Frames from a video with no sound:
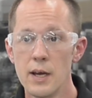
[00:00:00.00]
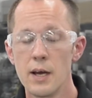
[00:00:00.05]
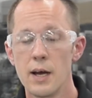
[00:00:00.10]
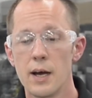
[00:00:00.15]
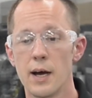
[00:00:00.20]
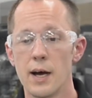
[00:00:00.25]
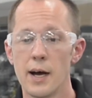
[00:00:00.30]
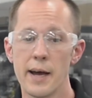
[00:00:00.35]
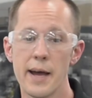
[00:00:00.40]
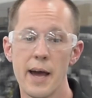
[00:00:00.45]

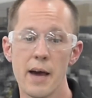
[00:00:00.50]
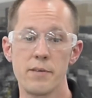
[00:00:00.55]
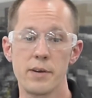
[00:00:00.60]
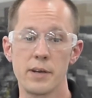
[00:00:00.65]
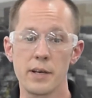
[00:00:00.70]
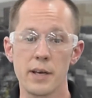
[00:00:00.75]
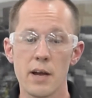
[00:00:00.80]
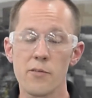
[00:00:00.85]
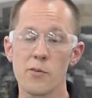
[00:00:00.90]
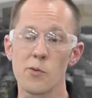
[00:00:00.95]
Uh,
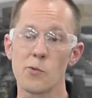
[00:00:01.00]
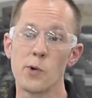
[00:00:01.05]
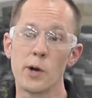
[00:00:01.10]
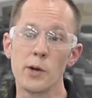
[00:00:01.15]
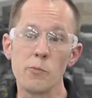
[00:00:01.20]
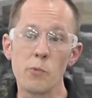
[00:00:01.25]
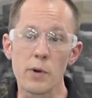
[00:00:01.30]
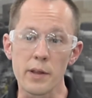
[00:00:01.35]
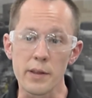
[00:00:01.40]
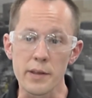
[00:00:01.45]
having never
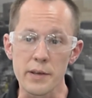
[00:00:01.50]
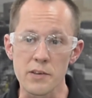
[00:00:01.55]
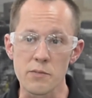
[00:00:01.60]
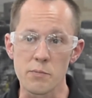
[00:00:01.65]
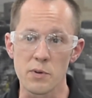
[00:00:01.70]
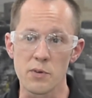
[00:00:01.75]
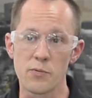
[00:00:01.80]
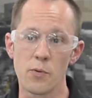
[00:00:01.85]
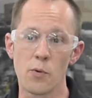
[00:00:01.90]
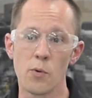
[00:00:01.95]
run one of these
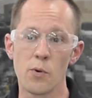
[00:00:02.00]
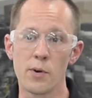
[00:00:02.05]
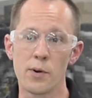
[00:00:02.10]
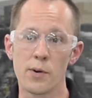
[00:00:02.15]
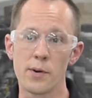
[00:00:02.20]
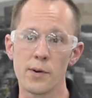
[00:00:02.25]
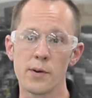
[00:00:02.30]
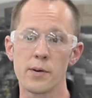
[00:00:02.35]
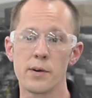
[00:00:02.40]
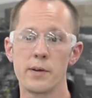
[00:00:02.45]

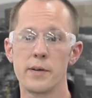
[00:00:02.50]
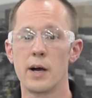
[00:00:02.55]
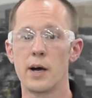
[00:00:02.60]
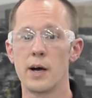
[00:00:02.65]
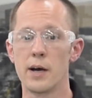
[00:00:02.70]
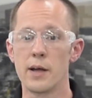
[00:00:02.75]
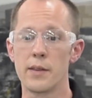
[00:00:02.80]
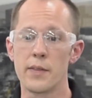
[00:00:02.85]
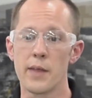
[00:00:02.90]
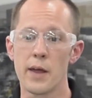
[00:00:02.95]
before,
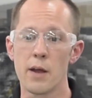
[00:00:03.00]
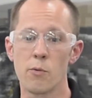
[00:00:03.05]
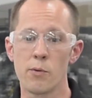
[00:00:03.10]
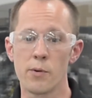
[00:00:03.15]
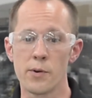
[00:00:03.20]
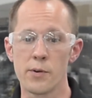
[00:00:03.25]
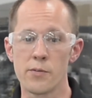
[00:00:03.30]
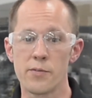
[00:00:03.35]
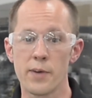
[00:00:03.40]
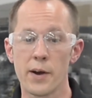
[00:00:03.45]
uh, they
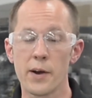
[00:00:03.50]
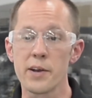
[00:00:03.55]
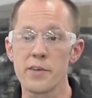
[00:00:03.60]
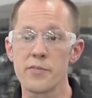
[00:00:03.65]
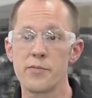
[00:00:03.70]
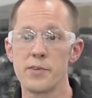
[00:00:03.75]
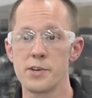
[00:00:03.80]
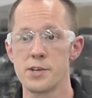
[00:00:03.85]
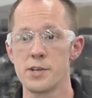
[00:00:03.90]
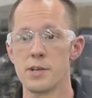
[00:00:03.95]
were very
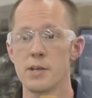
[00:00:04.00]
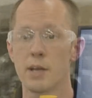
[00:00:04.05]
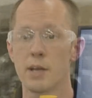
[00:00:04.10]
efficient